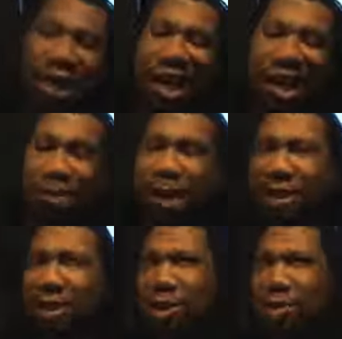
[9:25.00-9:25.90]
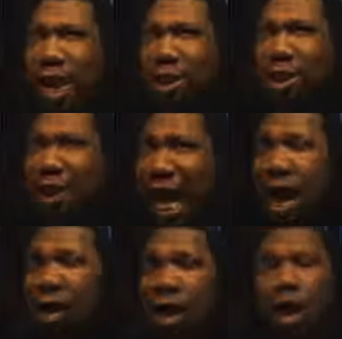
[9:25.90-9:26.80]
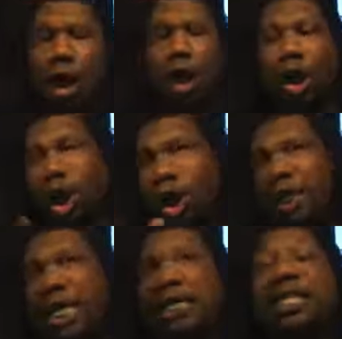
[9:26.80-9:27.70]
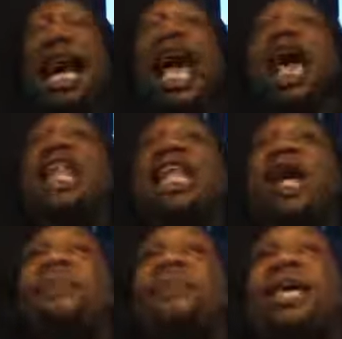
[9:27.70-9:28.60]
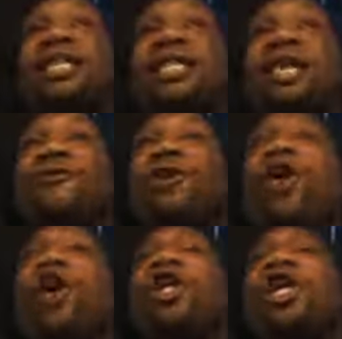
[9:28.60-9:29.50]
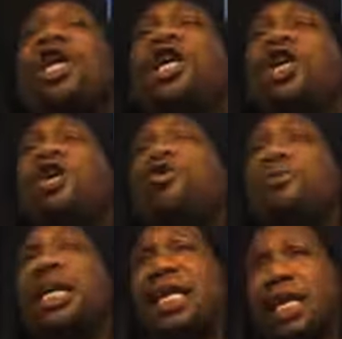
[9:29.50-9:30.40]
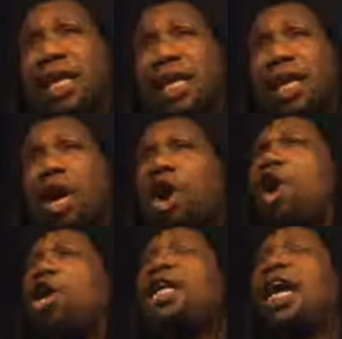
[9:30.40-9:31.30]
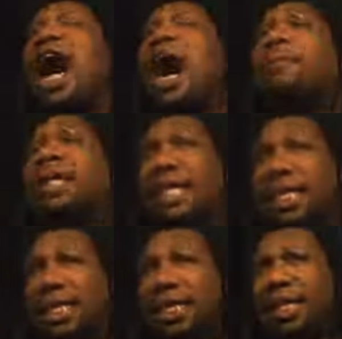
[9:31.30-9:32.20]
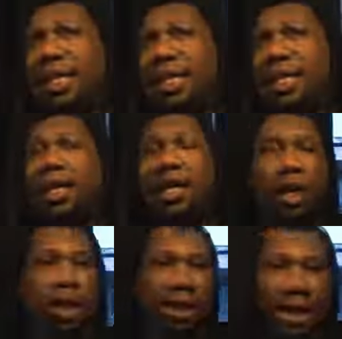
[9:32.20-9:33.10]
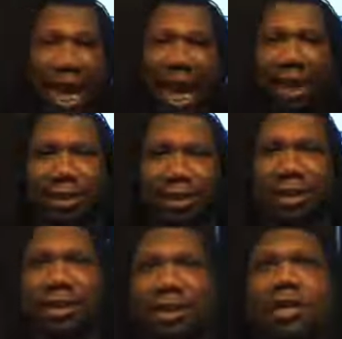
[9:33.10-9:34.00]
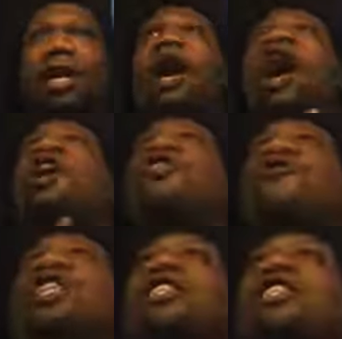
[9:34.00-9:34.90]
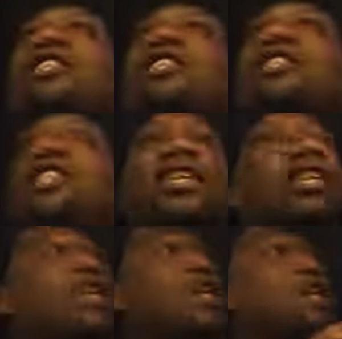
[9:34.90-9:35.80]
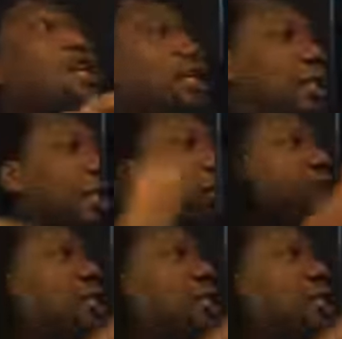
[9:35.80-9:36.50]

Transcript: Cutting, mixing, scratching. Now, look at these elements of early human, early hominin dance, utterance, self